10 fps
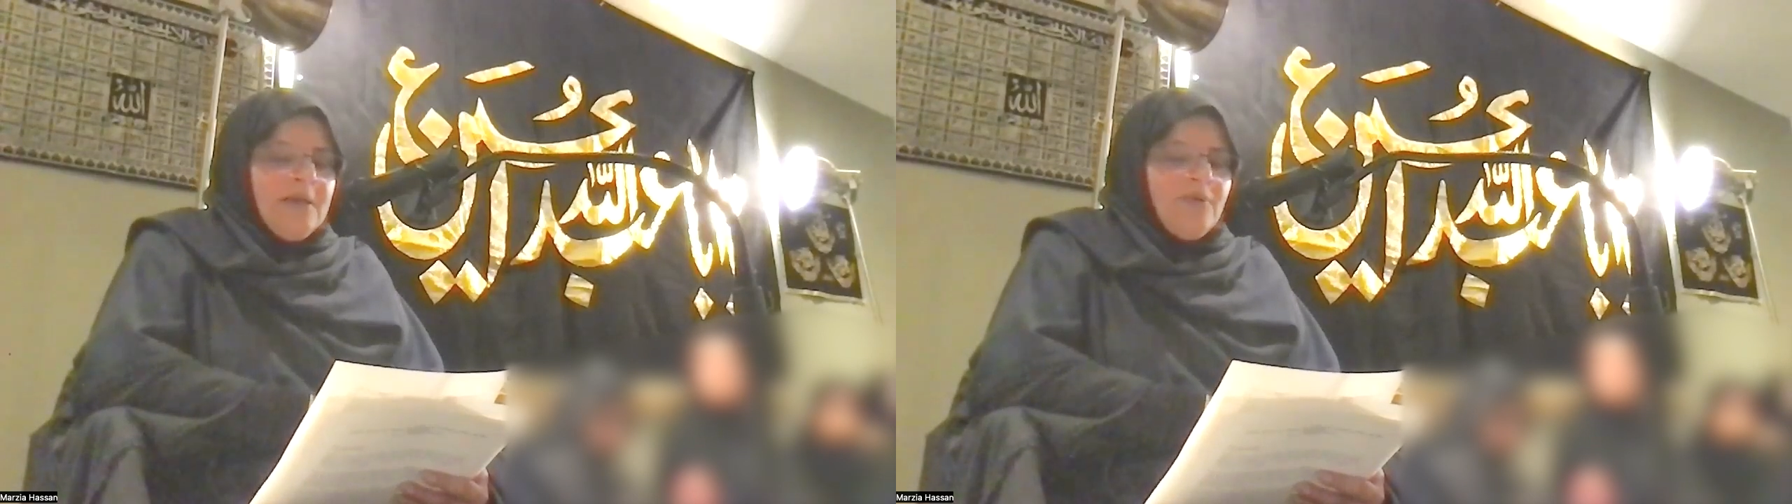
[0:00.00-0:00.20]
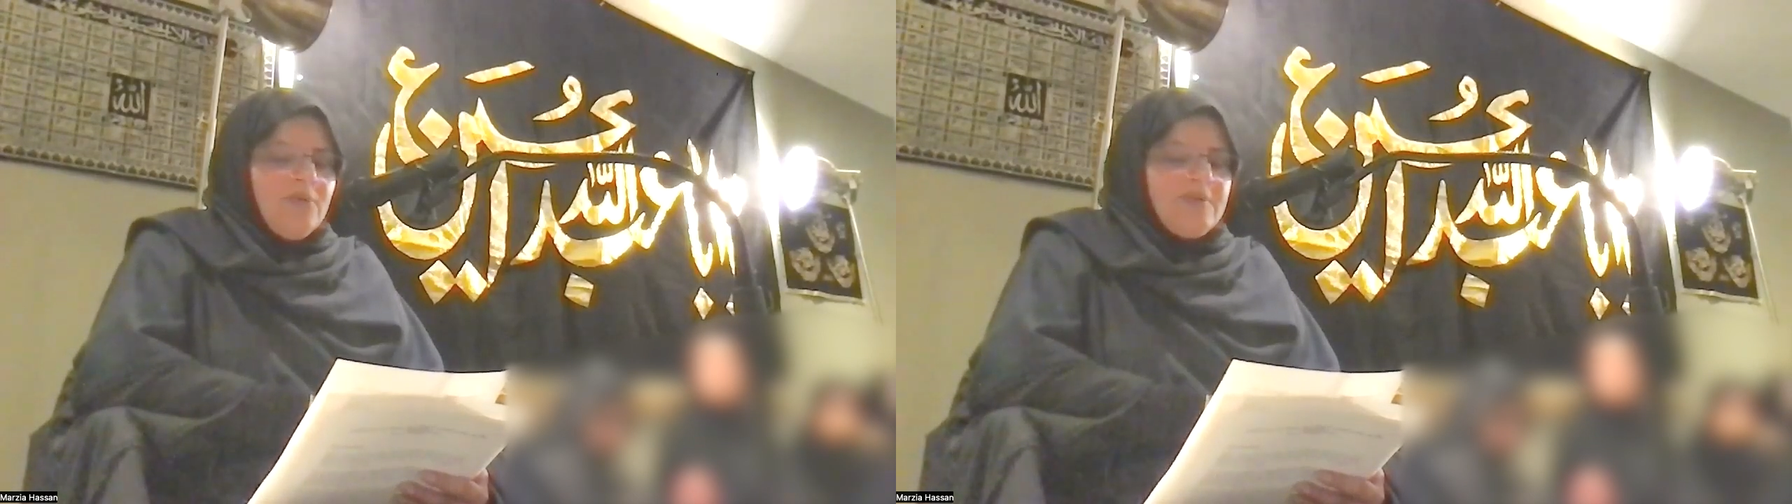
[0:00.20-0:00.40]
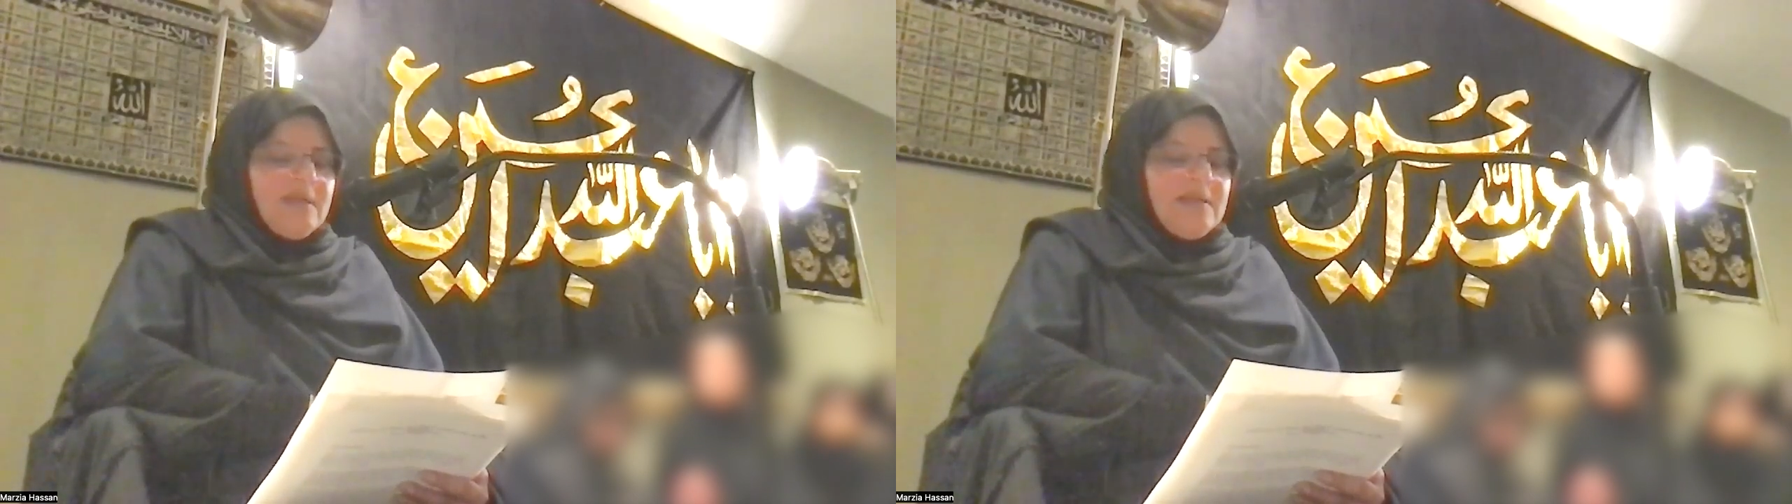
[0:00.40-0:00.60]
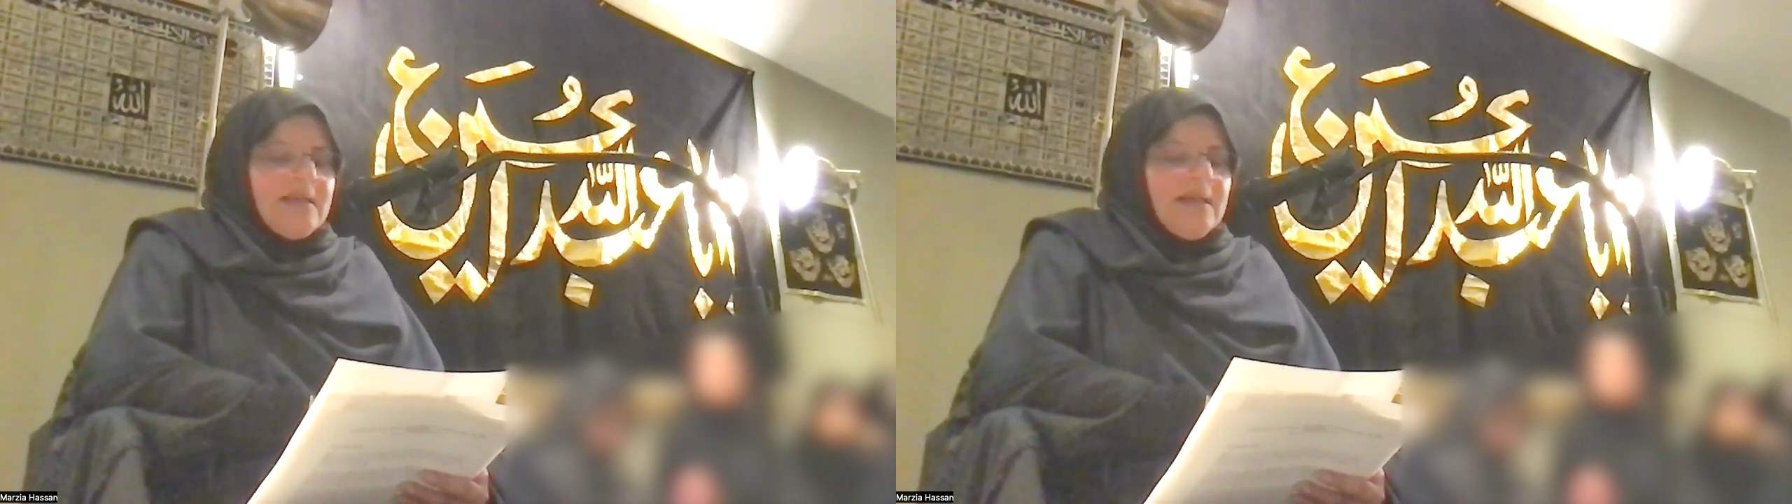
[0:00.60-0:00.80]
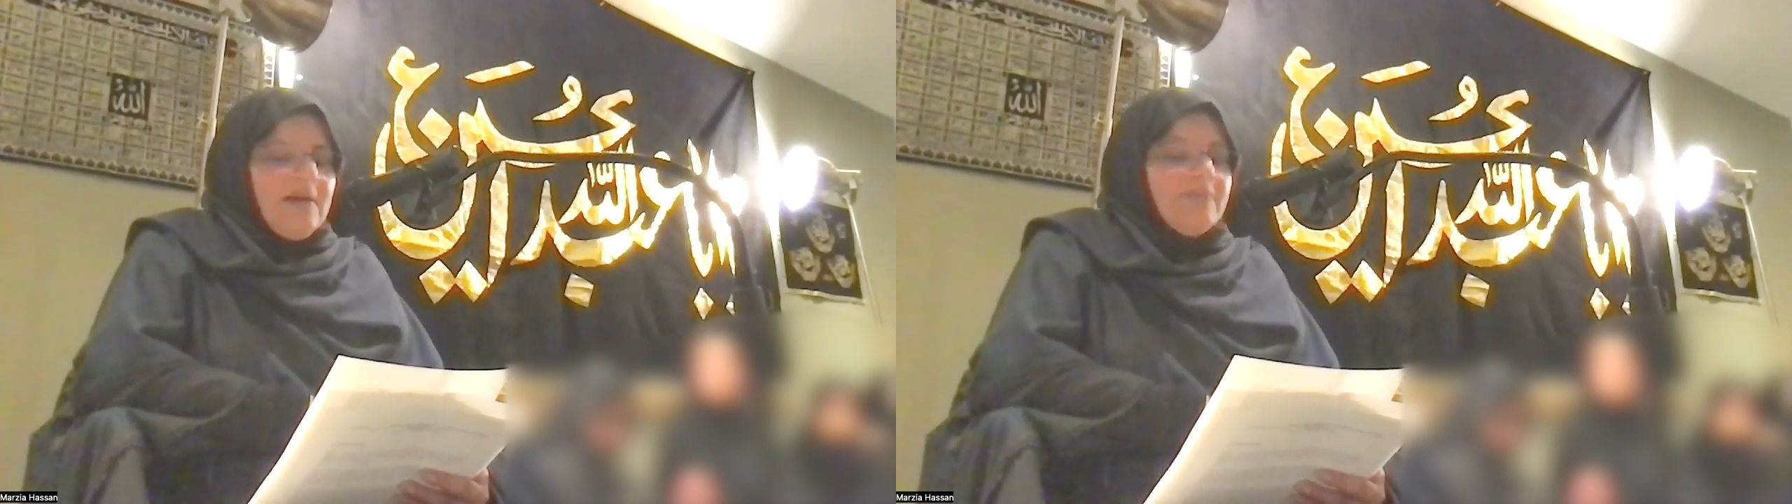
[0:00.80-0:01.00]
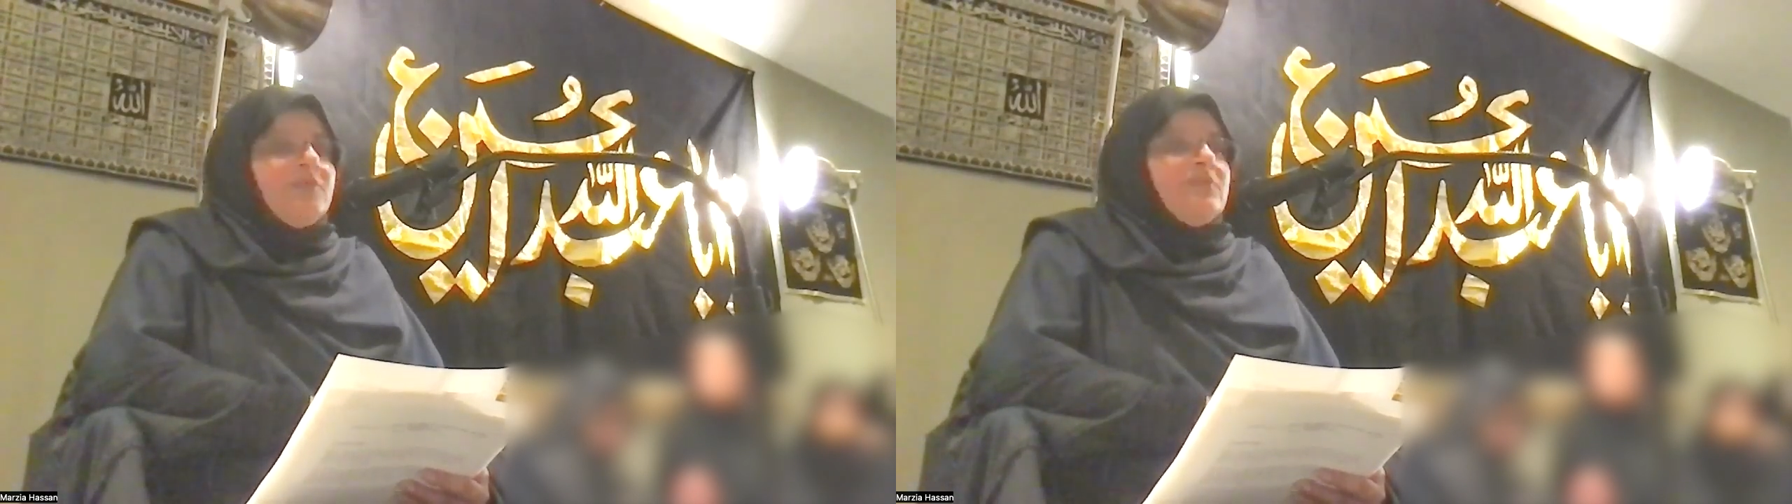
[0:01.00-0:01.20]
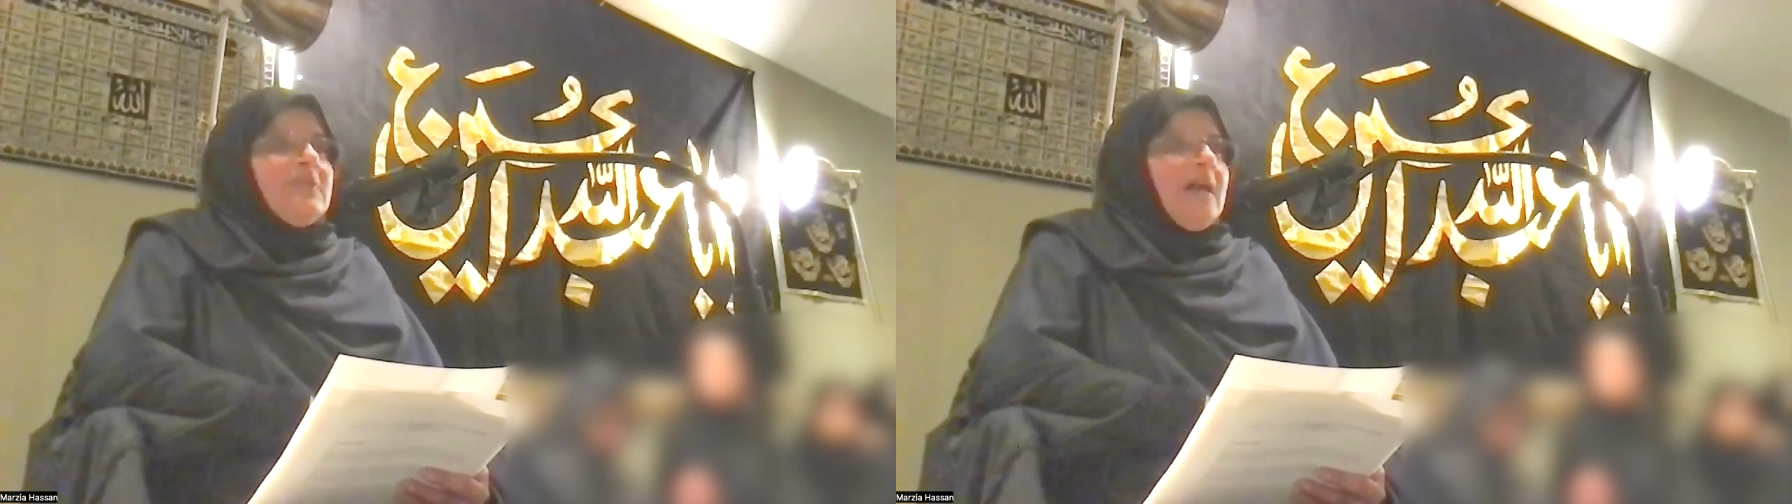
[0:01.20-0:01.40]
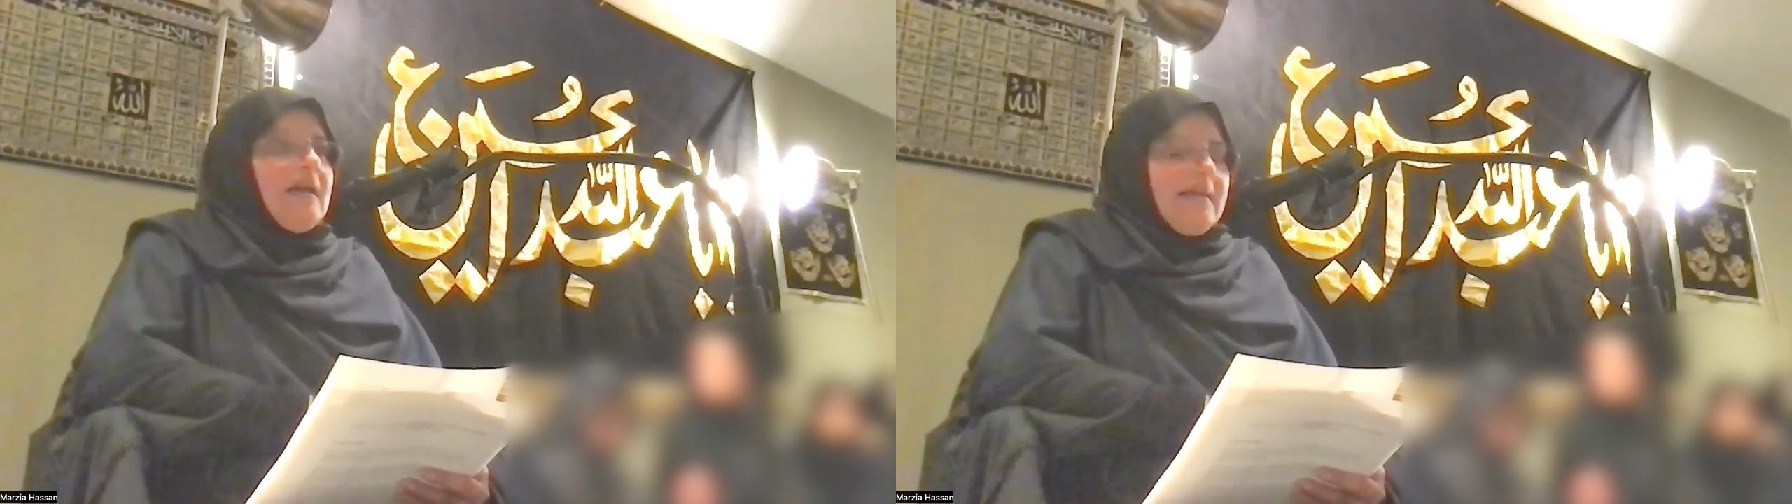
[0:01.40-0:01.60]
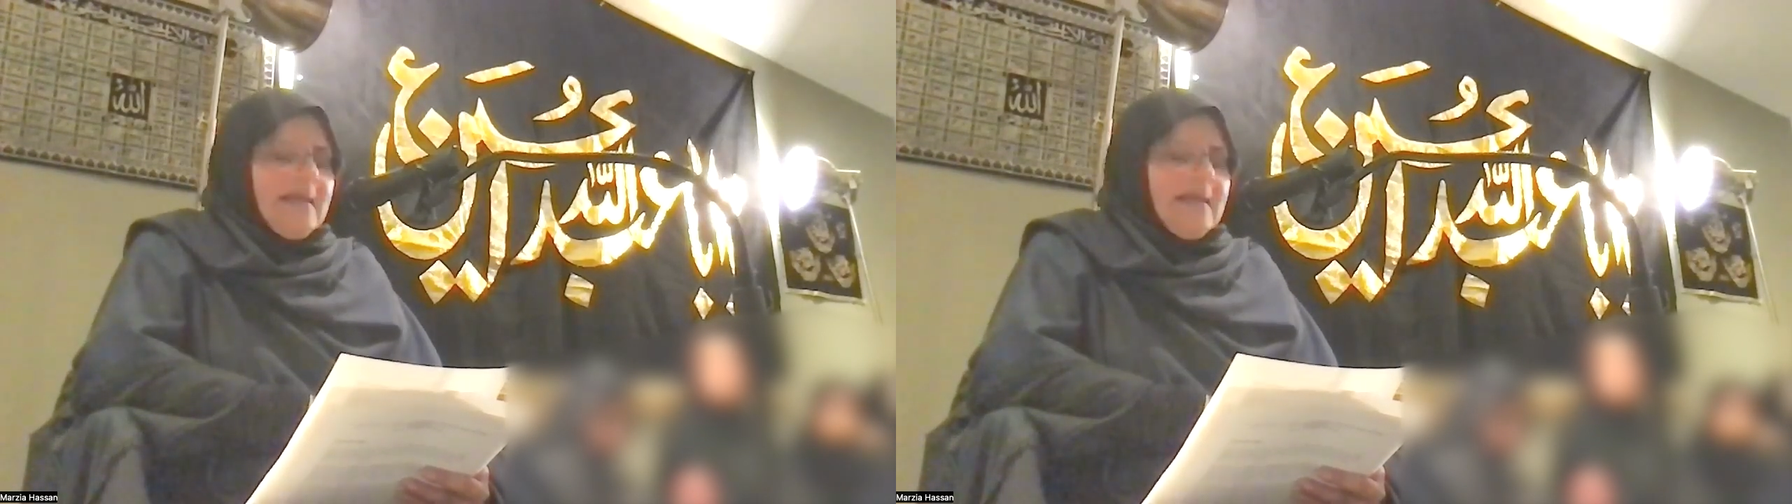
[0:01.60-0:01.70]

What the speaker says: causing their love to die